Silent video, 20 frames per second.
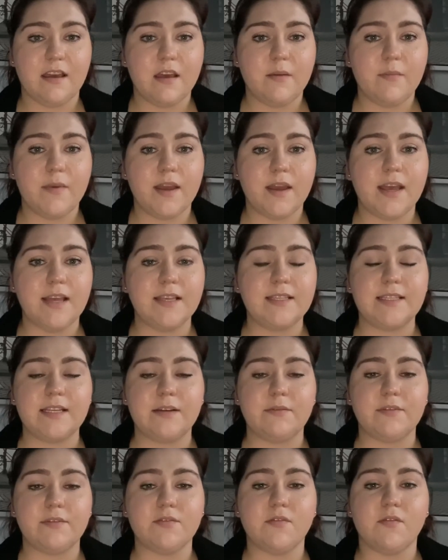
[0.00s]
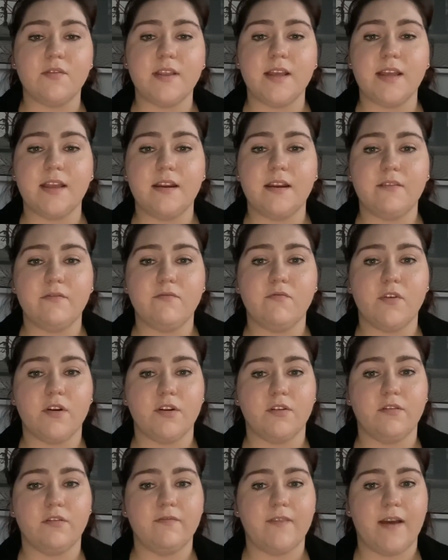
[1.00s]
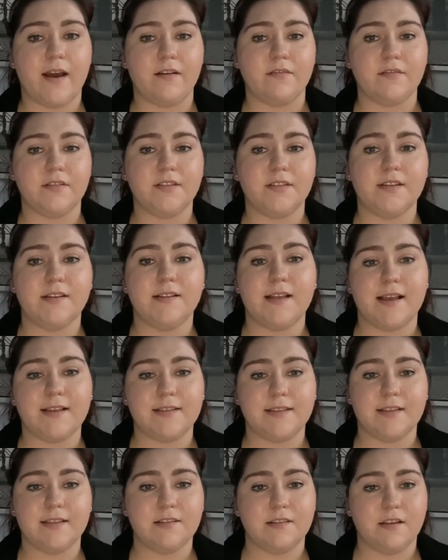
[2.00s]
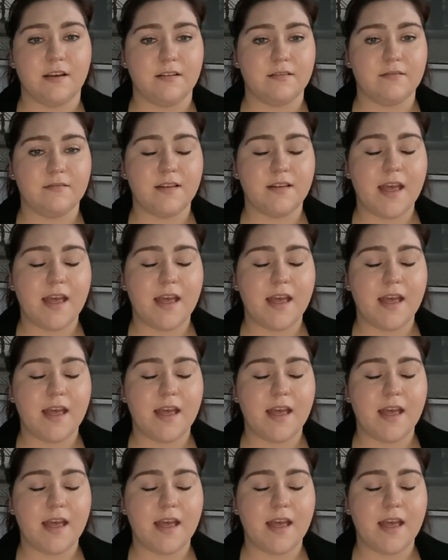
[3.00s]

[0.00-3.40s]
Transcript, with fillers: because there was only enough oil found to last as long.